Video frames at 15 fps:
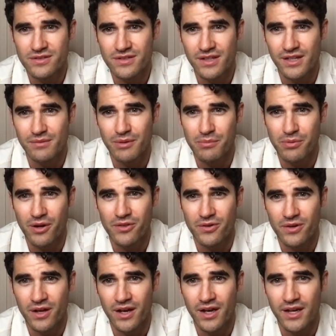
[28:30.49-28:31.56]
like, my brother and
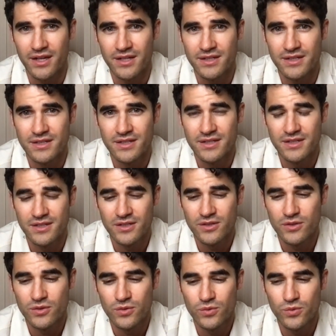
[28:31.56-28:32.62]
I
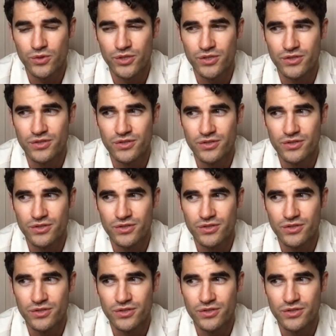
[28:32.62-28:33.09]
would